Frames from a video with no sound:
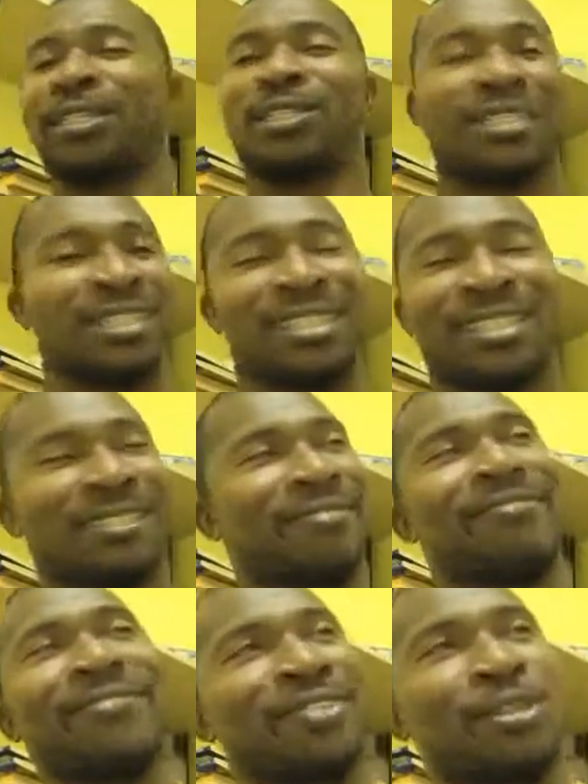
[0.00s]
It's, it's
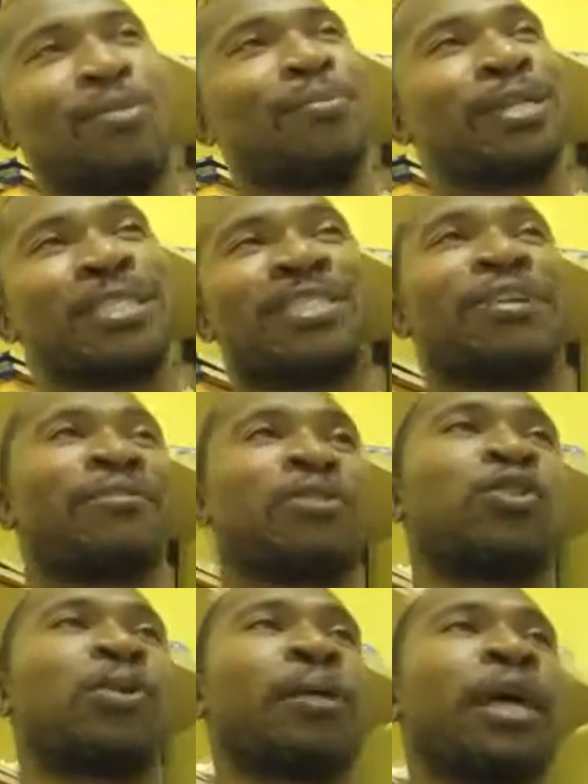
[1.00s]
so much
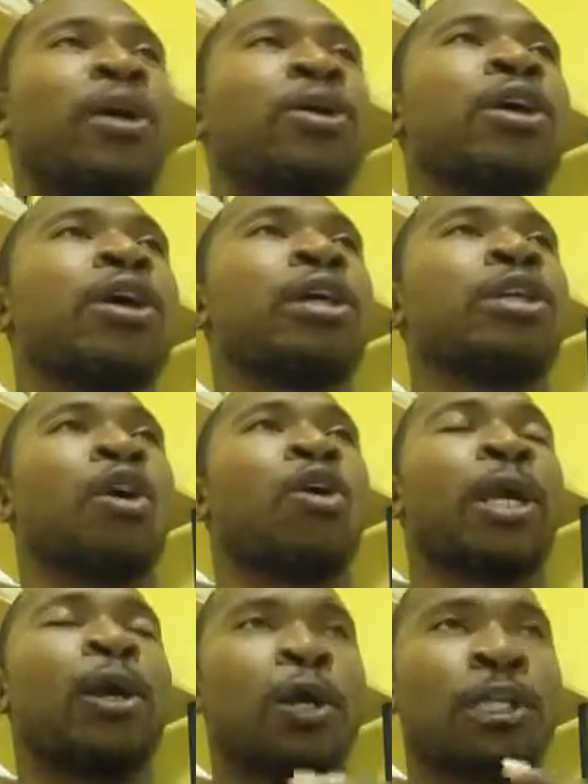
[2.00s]
stuff tripped me out.
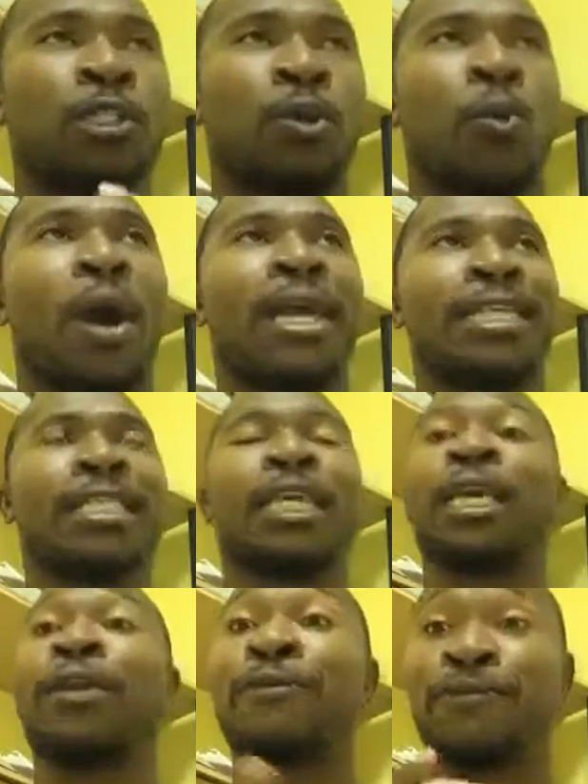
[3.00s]
Of course, the wise
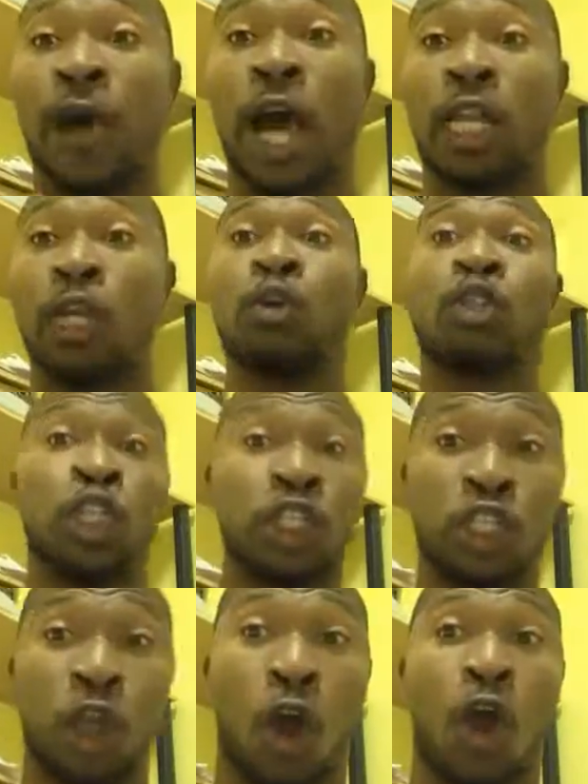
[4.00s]
king followed the
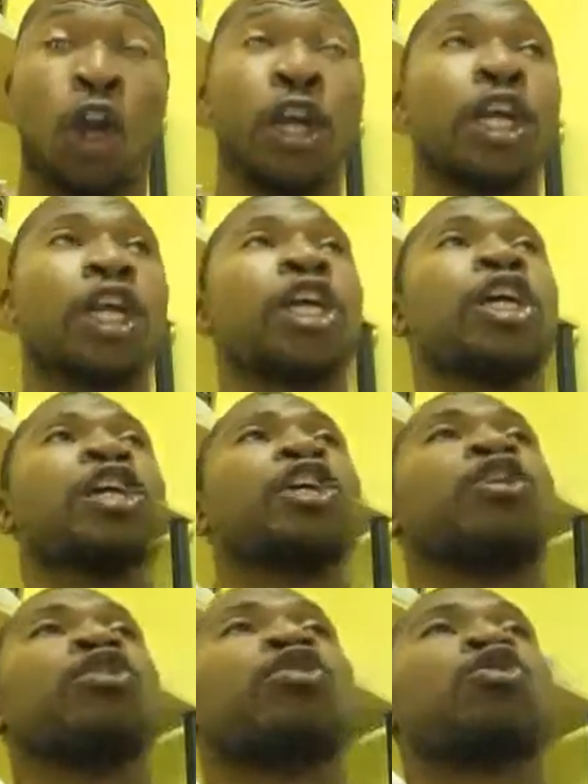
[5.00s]
star
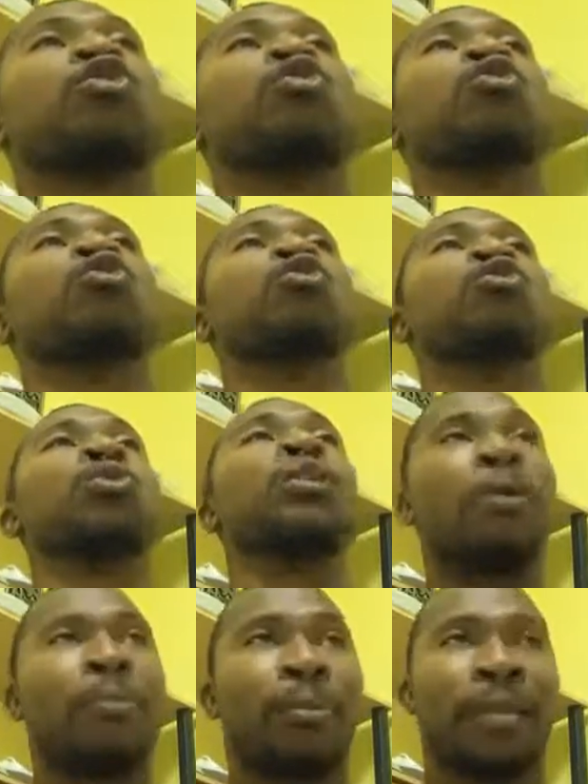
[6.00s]
to
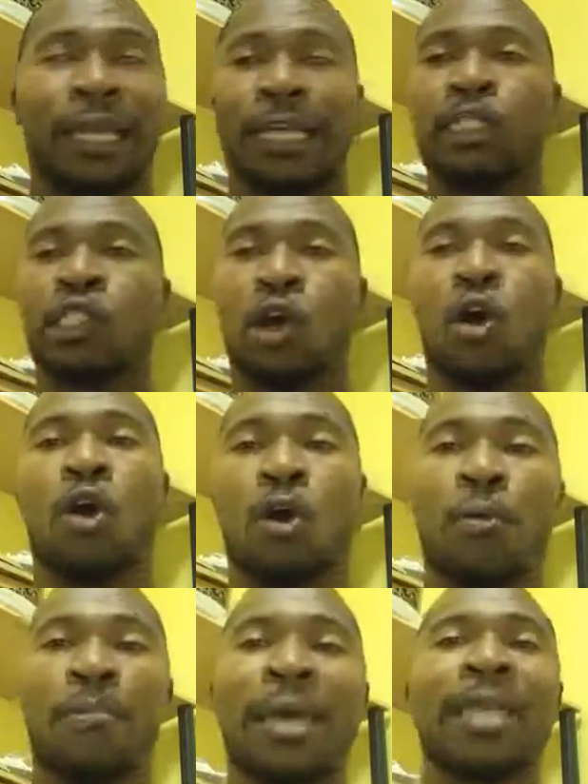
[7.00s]
the place
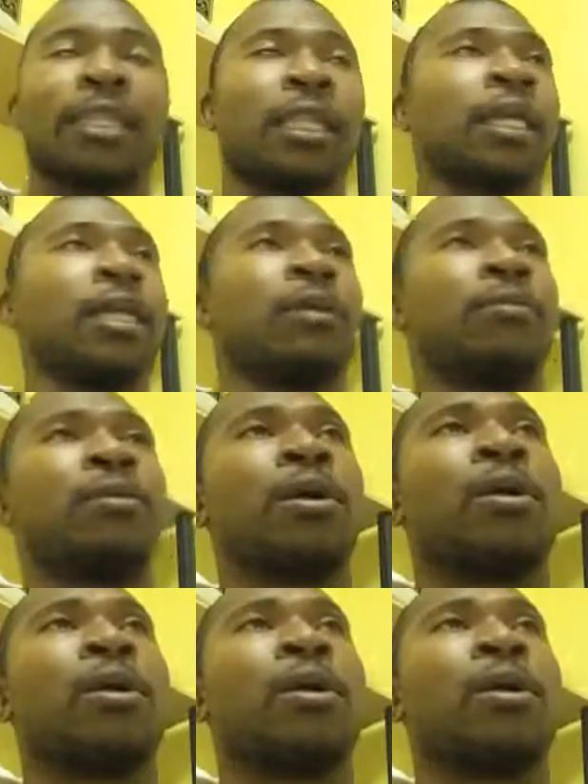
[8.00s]
called Bethlehem.